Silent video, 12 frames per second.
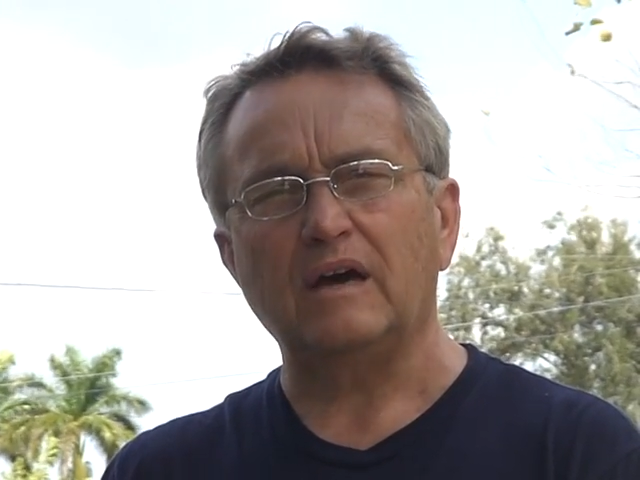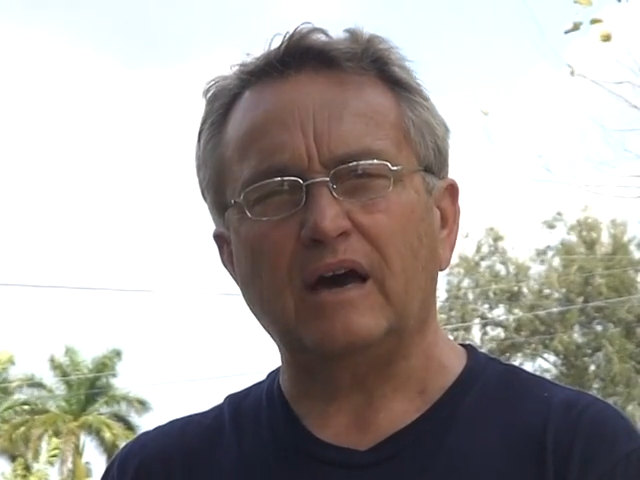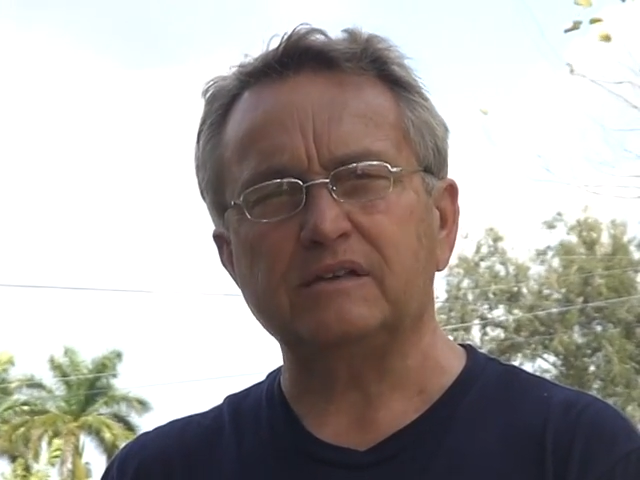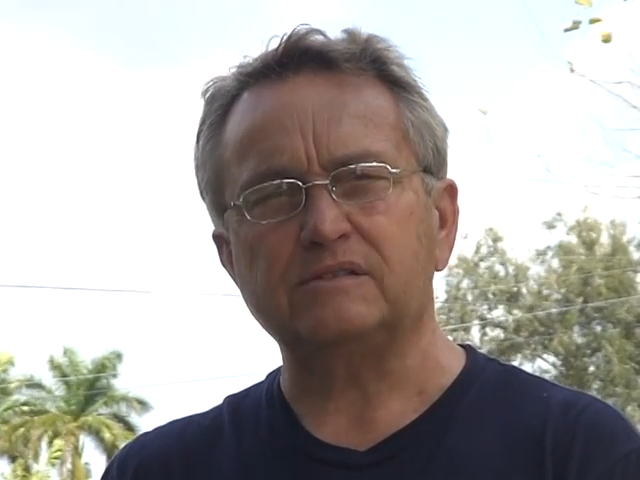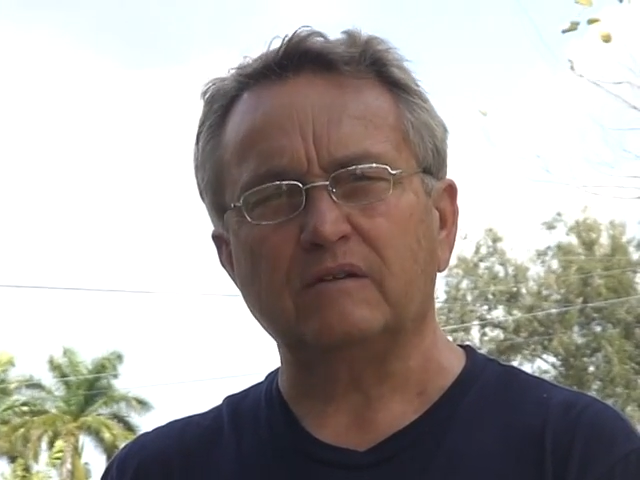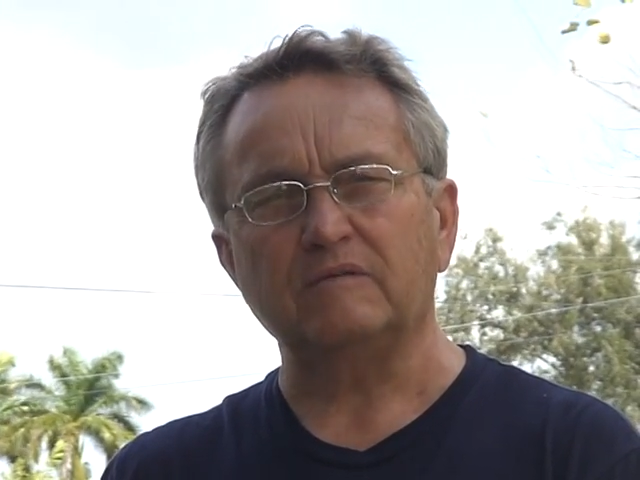
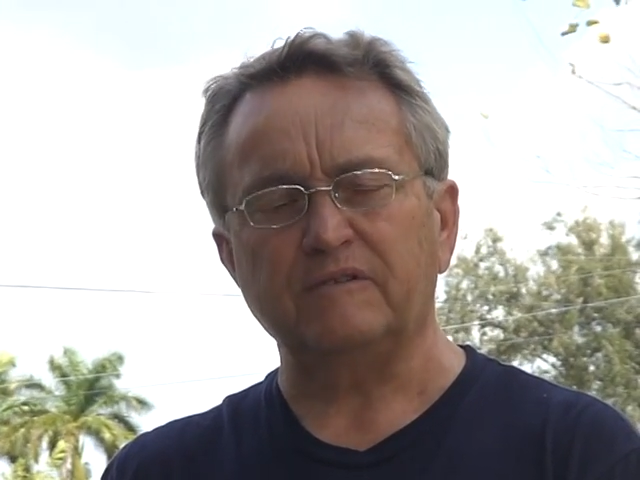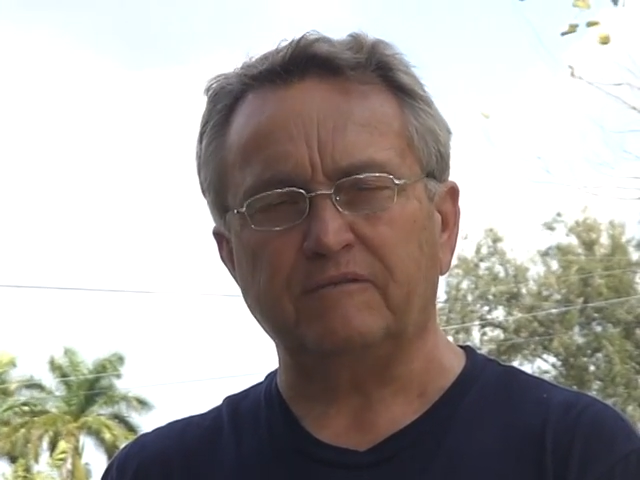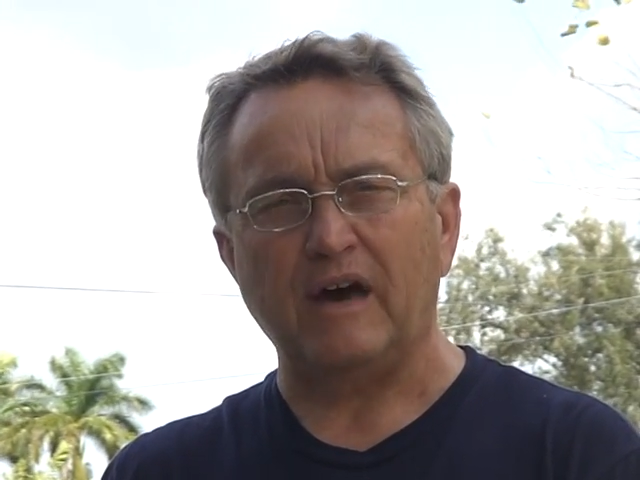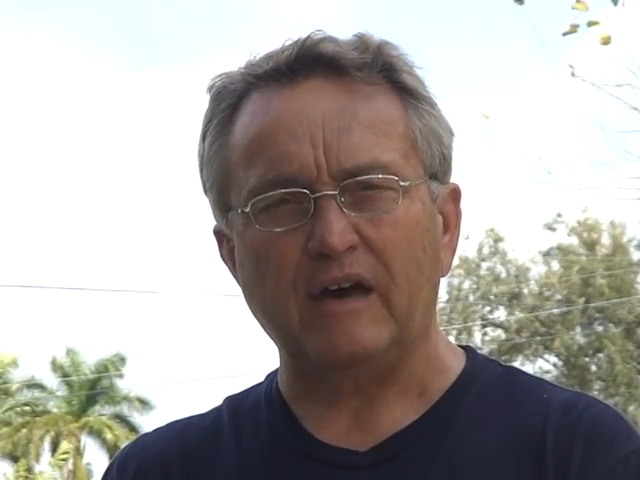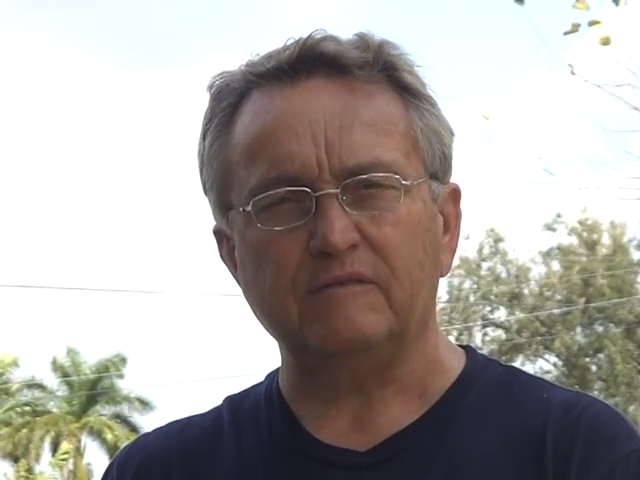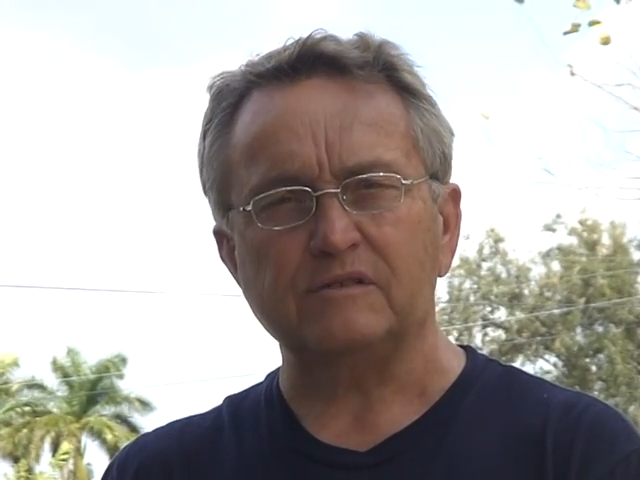
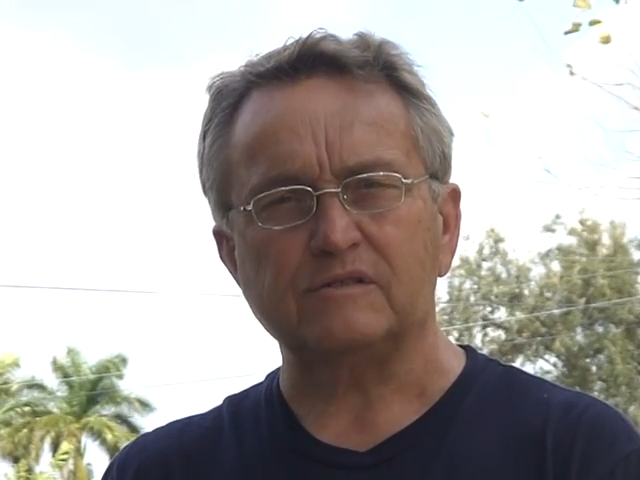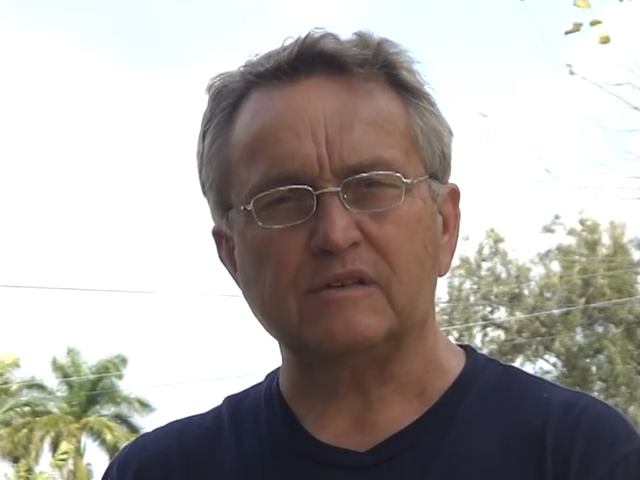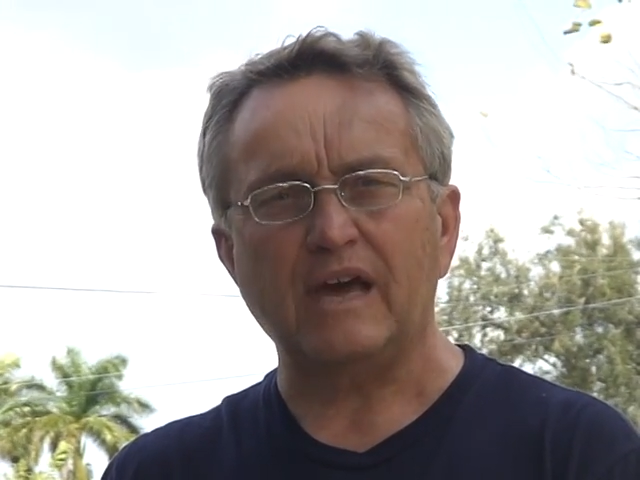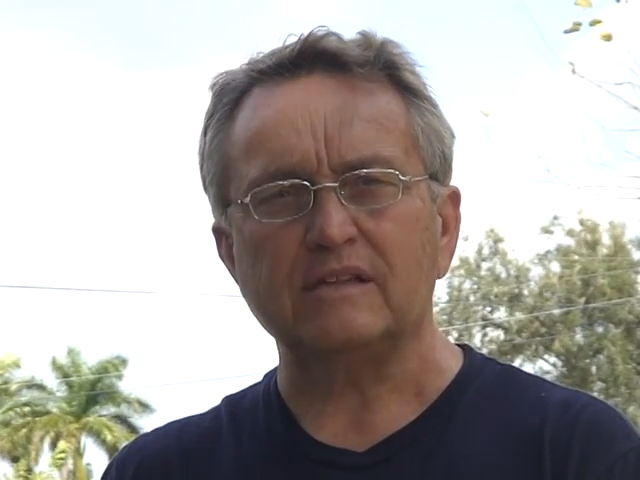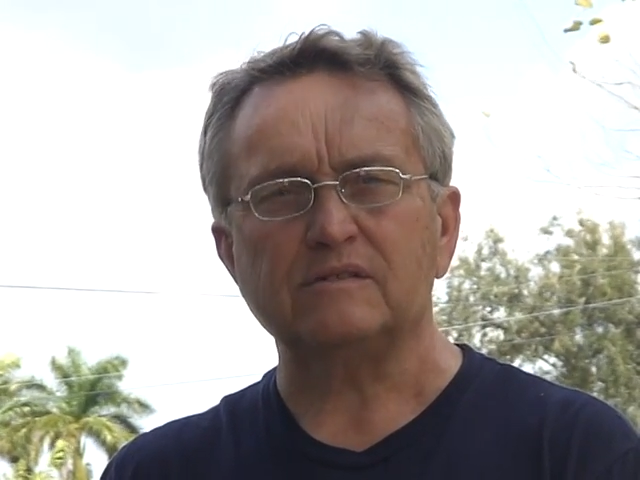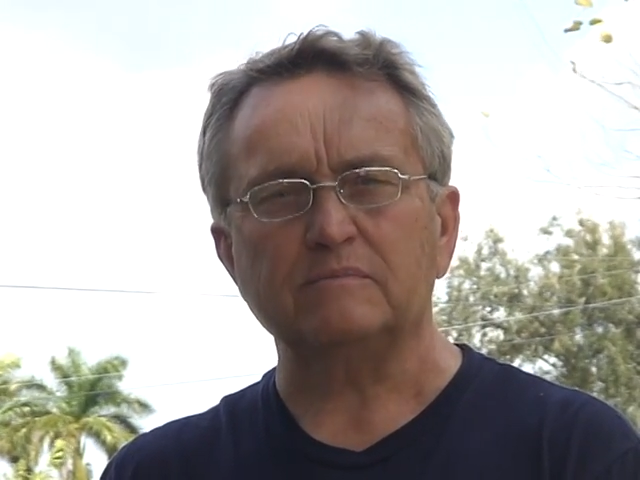I-75 is
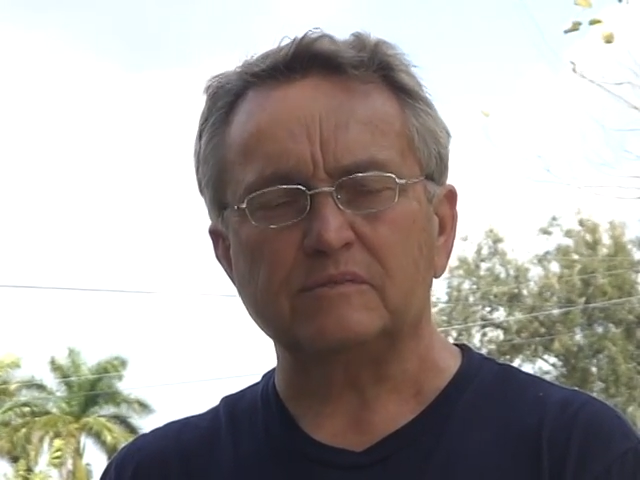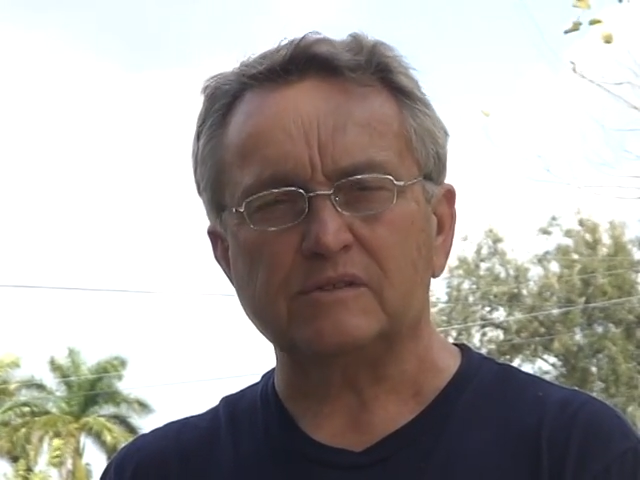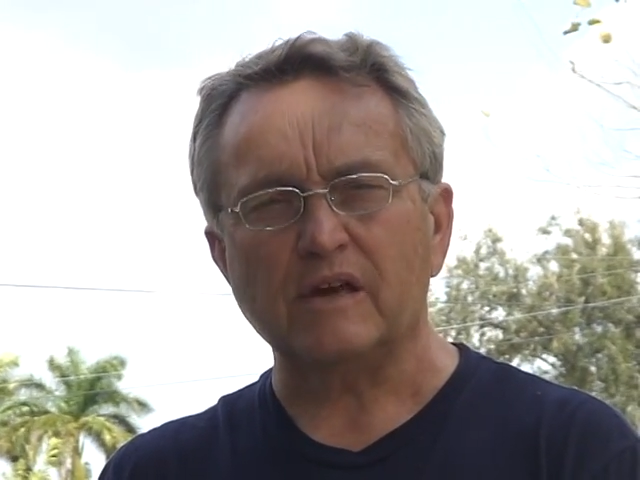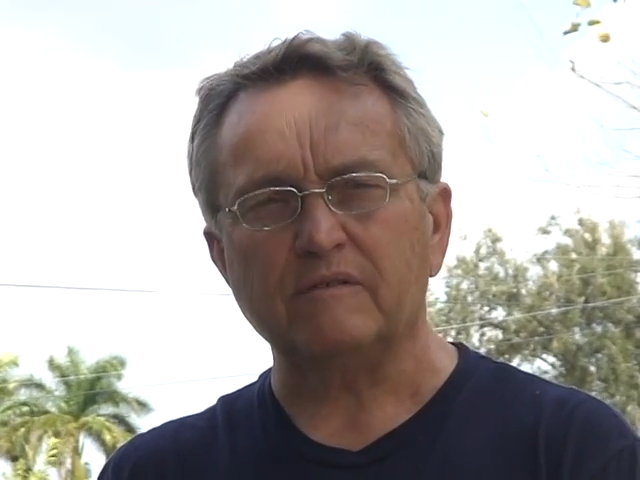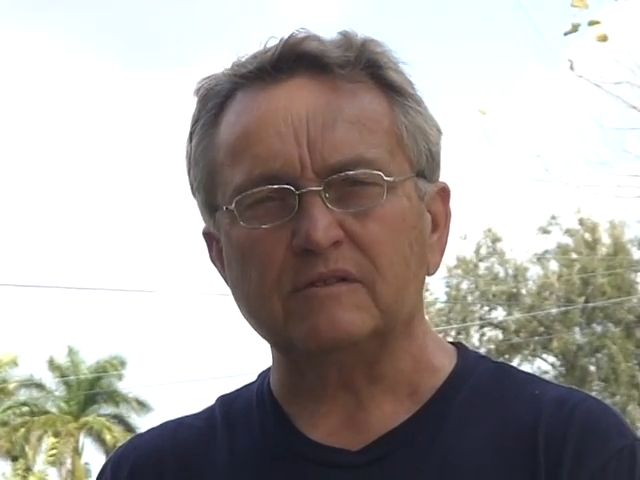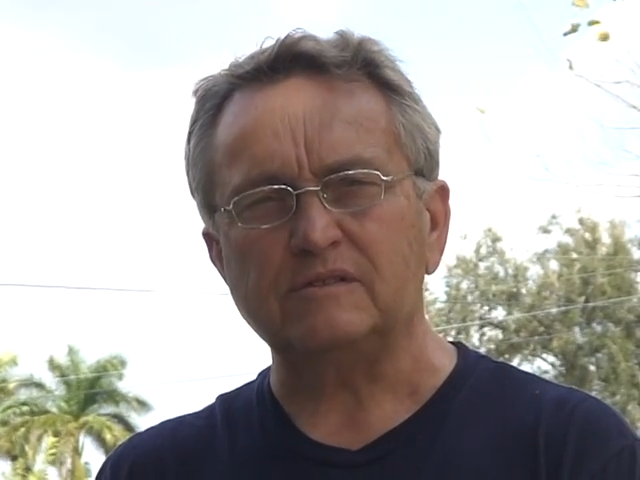at
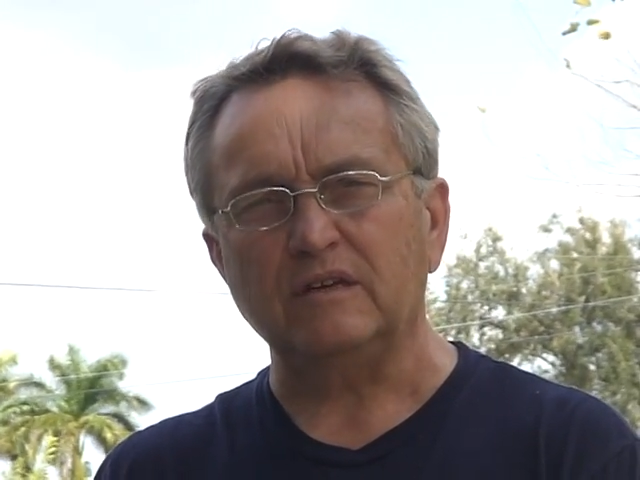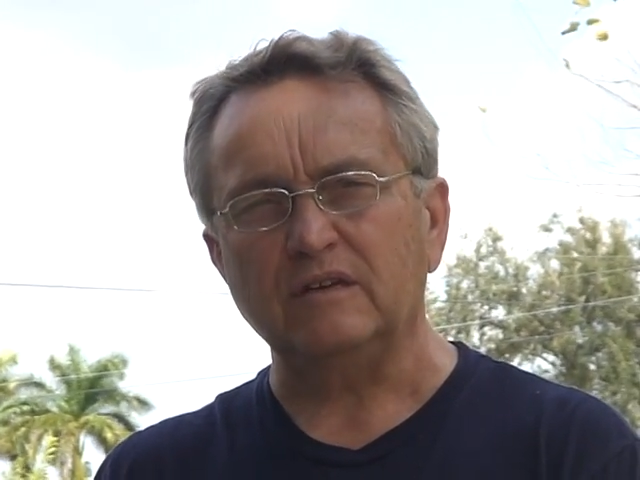17